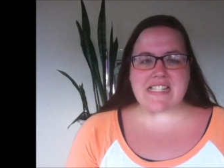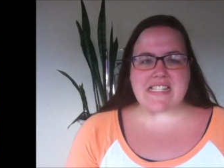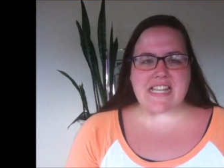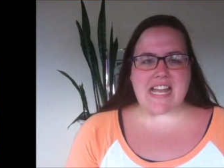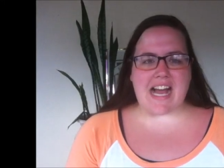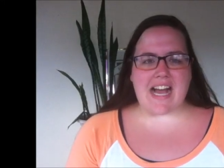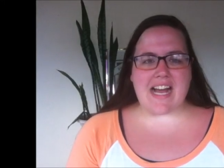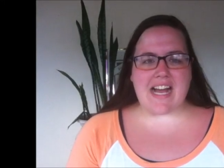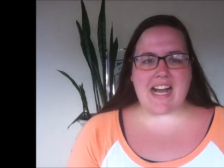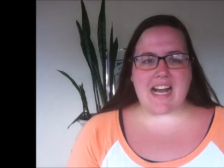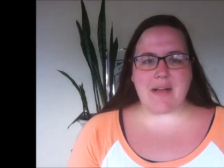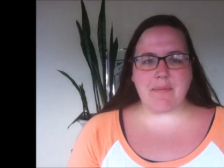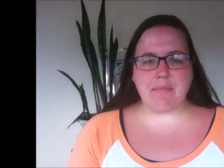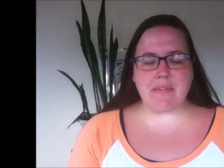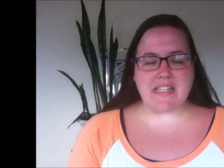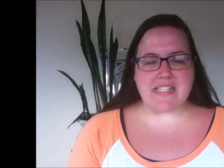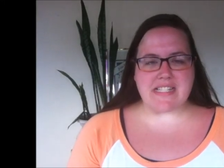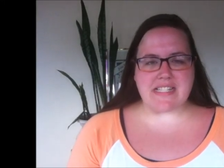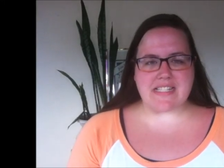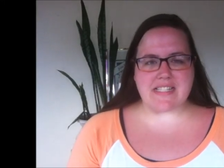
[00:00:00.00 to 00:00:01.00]
friends.
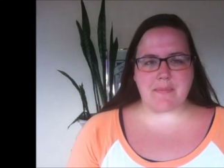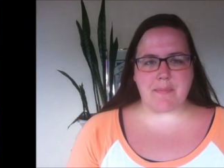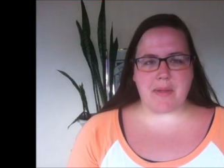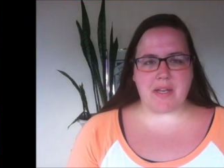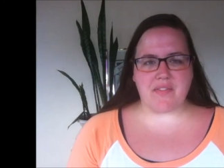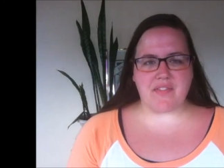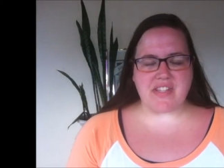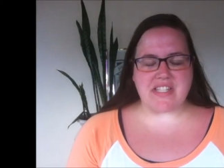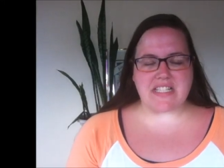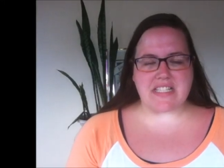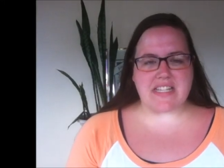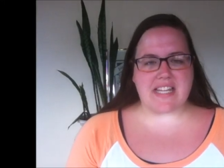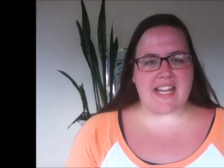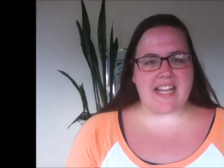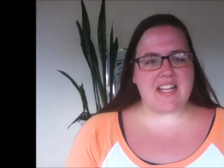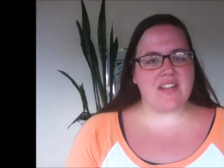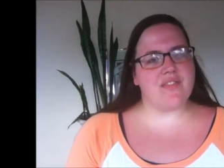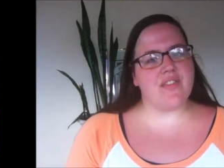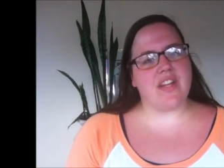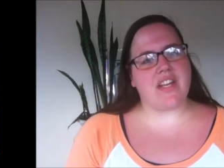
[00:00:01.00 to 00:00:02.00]
Um, this is a bit of a
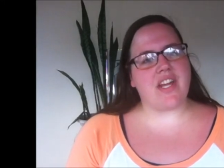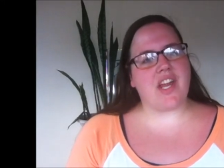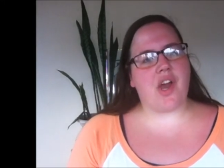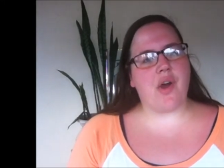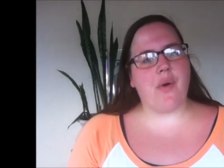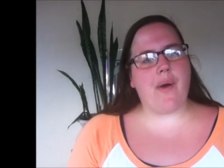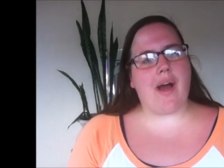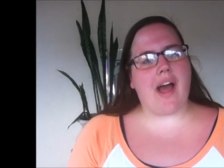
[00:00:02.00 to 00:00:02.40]
delayed video.